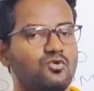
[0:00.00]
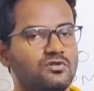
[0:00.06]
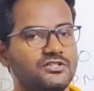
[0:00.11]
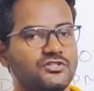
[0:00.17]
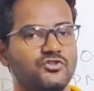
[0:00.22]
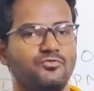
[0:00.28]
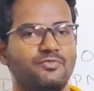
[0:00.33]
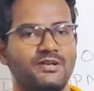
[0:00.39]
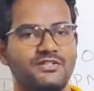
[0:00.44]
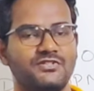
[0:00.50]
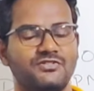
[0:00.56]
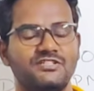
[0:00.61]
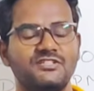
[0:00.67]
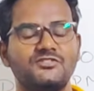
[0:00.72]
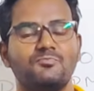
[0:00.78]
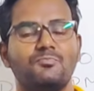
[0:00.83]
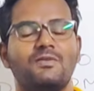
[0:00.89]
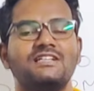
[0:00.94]
all domains. So it
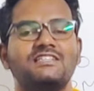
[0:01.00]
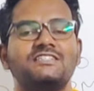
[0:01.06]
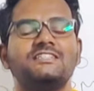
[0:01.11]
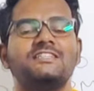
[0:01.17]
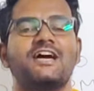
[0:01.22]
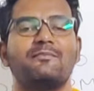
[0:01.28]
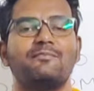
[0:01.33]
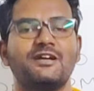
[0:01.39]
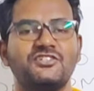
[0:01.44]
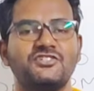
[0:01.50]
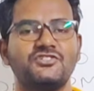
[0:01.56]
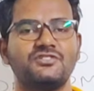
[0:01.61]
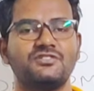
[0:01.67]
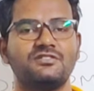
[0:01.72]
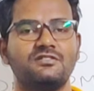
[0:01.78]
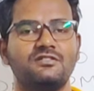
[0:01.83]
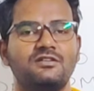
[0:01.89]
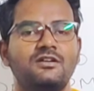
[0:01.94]
is
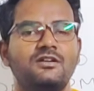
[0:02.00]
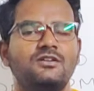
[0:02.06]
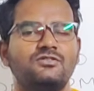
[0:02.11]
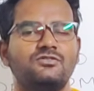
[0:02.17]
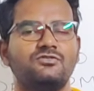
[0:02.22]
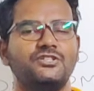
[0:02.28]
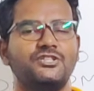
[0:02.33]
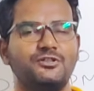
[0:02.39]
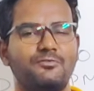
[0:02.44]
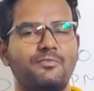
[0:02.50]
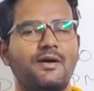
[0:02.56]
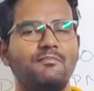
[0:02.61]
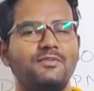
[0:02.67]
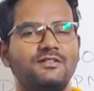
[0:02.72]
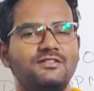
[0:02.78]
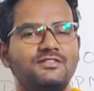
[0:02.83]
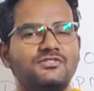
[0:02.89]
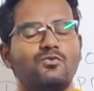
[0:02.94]
multi-dimensional. So you
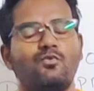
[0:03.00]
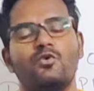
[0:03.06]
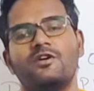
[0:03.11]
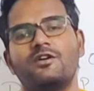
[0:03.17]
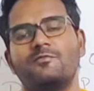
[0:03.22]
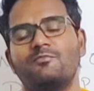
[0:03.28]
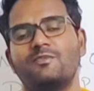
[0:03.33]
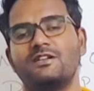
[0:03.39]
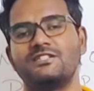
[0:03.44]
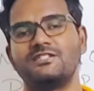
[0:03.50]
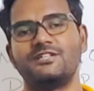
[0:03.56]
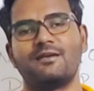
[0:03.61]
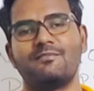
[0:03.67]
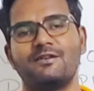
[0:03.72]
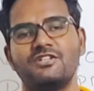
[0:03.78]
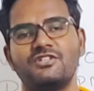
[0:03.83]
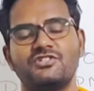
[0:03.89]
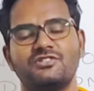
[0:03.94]
remember this word
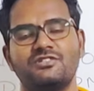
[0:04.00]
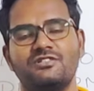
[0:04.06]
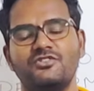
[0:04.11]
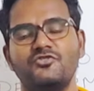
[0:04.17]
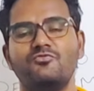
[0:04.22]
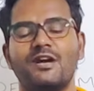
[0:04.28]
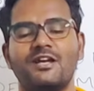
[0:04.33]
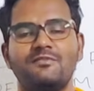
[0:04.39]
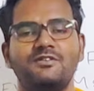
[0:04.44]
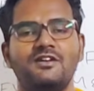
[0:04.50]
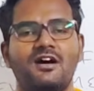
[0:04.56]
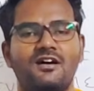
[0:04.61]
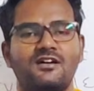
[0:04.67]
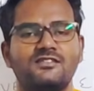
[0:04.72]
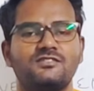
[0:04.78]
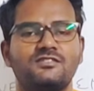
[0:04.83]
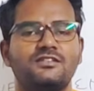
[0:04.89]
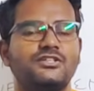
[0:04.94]
multi-dimensional. You might be
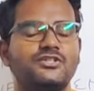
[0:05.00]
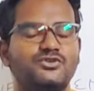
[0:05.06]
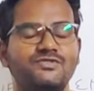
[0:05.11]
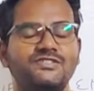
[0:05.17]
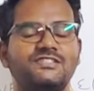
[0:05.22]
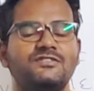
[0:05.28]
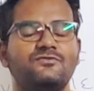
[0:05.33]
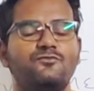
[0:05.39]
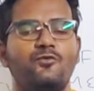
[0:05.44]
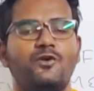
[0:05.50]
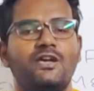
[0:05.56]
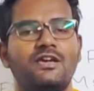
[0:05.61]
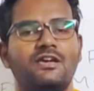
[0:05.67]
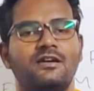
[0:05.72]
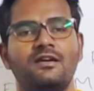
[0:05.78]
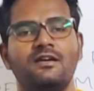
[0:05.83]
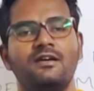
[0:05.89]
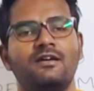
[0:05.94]
asked in a twisted
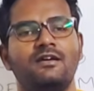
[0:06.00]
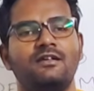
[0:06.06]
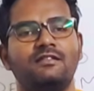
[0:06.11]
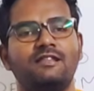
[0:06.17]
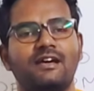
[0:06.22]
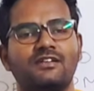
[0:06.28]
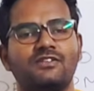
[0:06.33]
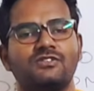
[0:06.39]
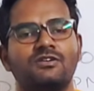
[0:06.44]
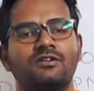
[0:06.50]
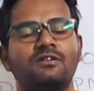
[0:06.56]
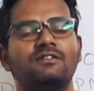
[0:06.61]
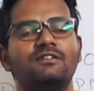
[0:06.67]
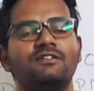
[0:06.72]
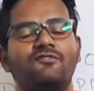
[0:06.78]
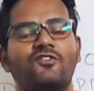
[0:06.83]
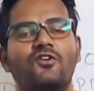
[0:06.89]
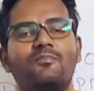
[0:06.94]
way that
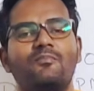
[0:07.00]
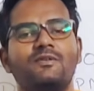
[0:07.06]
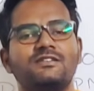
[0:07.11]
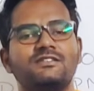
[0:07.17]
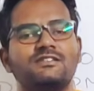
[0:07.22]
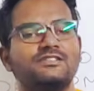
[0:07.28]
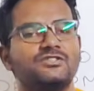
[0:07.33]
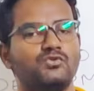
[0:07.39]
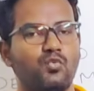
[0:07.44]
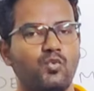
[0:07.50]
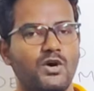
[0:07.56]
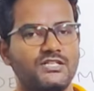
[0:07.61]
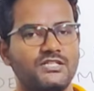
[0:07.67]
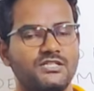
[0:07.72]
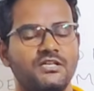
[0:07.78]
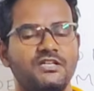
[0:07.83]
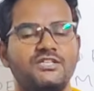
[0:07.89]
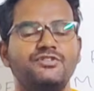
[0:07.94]
development is
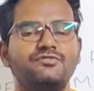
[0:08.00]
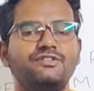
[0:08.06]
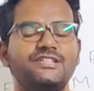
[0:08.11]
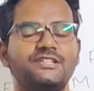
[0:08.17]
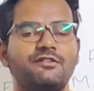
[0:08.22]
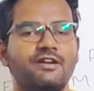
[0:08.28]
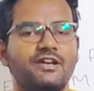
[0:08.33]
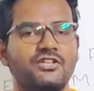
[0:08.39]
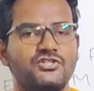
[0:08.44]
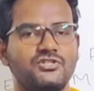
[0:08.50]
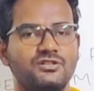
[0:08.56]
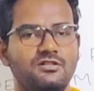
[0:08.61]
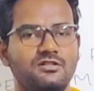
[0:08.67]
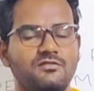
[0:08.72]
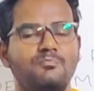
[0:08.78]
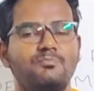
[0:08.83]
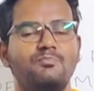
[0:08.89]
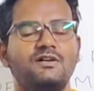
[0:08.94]
what?
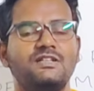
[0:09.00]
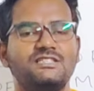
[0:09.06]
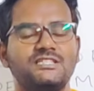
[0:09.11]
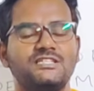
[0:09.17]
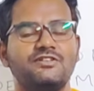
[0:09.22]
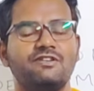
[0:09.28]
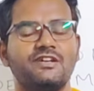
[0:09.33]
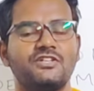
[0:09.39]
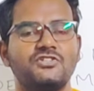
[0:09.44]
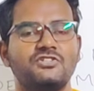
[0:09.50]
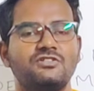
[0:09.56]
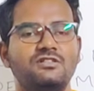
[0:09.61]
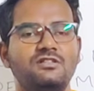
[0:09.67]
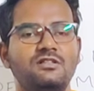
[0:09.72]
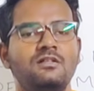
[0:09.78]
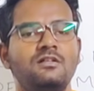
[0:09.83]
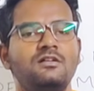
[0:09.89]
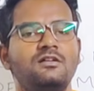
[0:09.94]
Unidirectional,
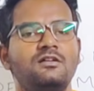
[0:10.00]
multi-directional,